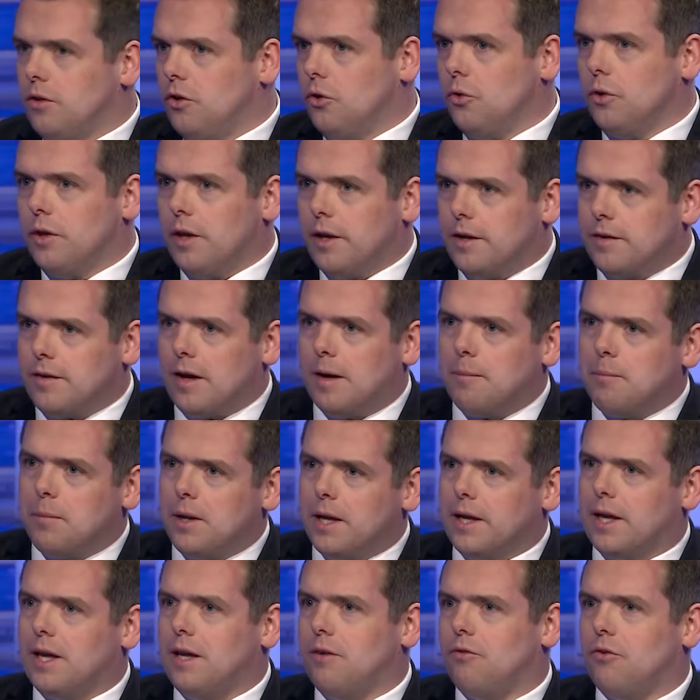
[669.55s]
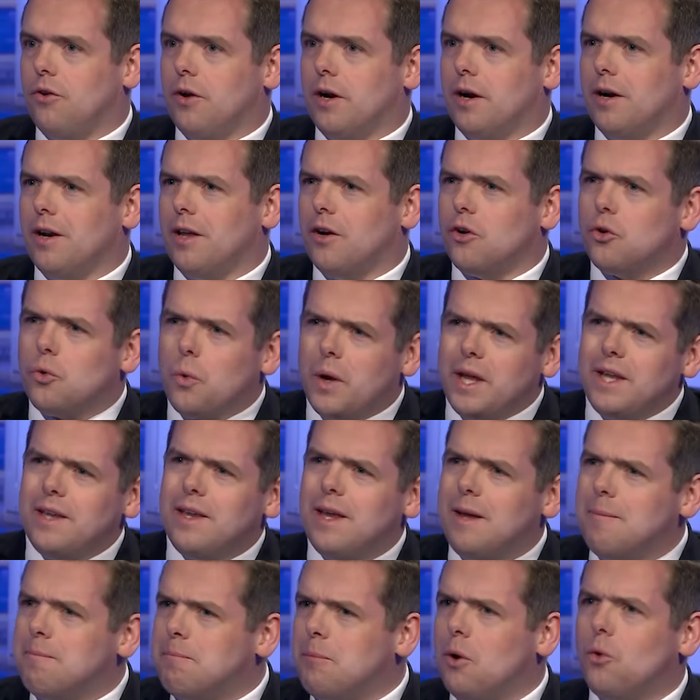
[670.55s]
You know, the example I gave you earlier,
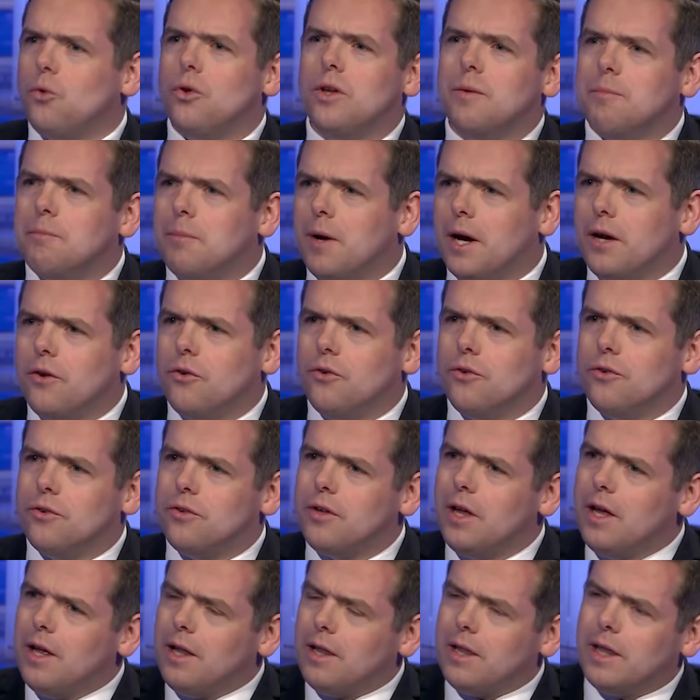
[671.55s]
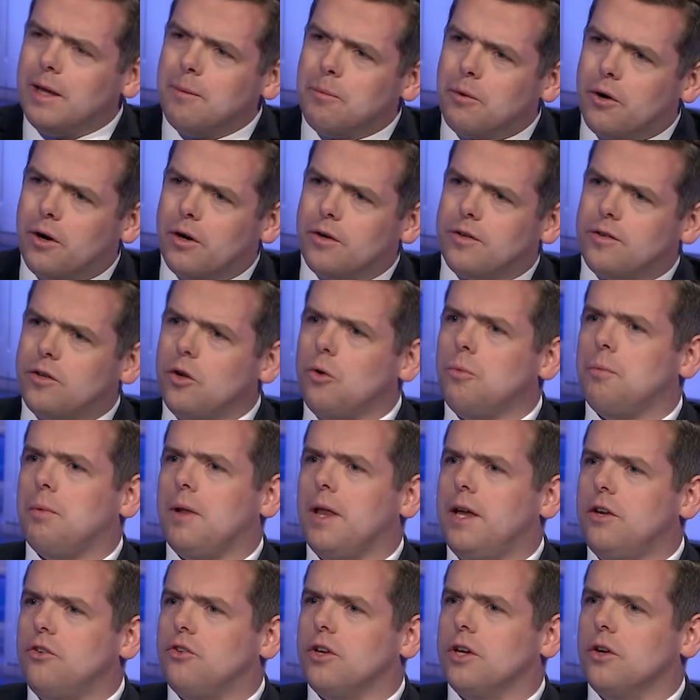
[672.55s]
£28 billion Labour are still
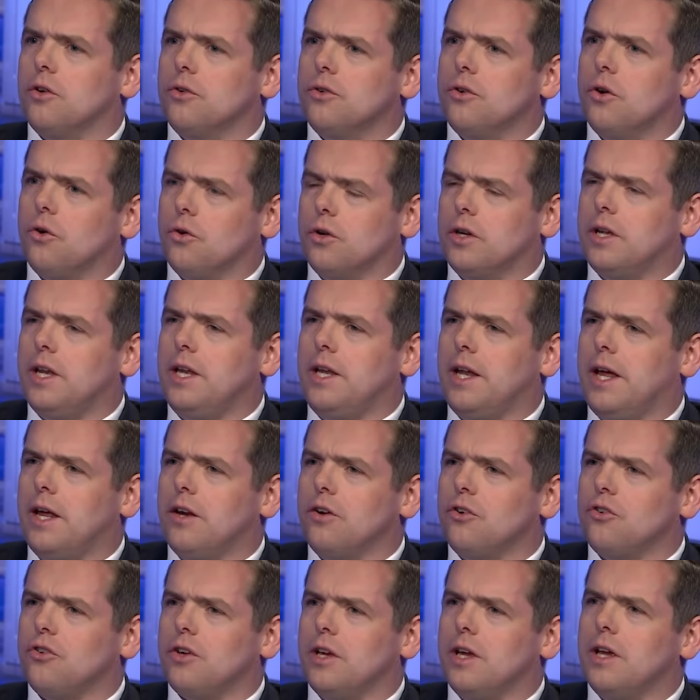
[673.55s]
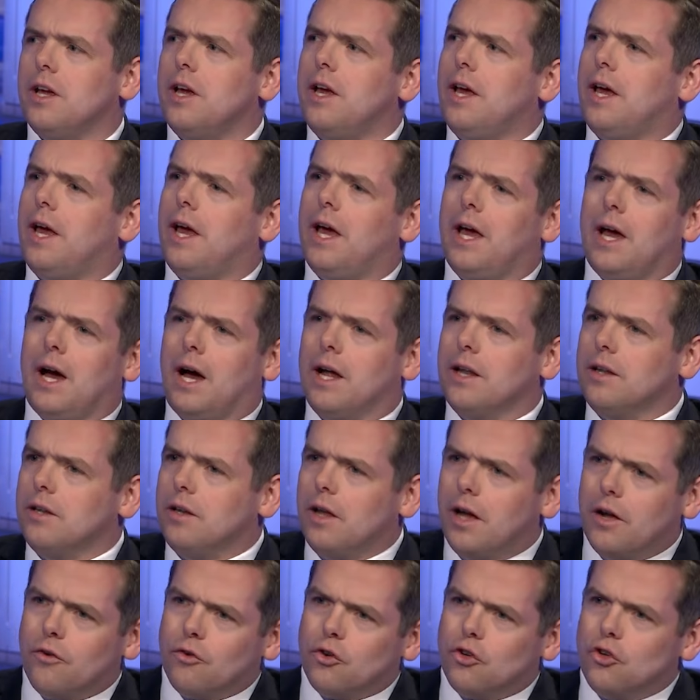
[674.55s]
pledging on green energy
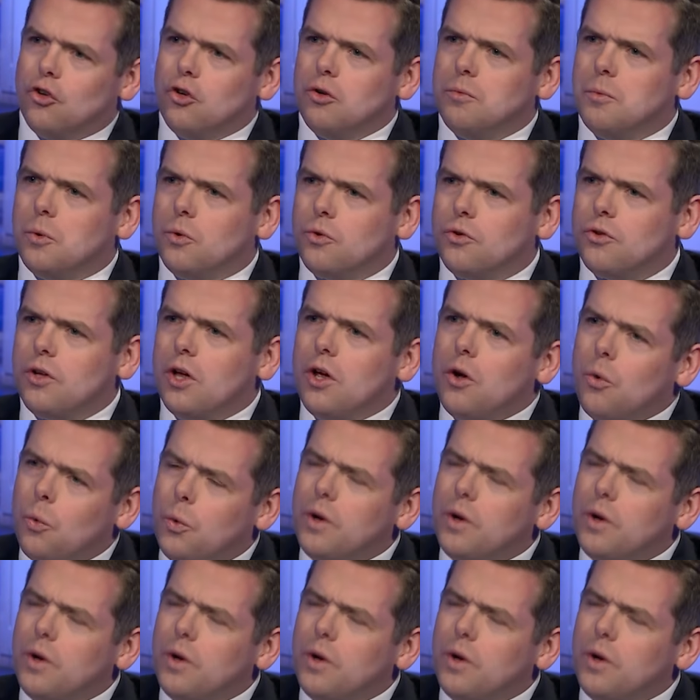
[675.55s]
and renewables.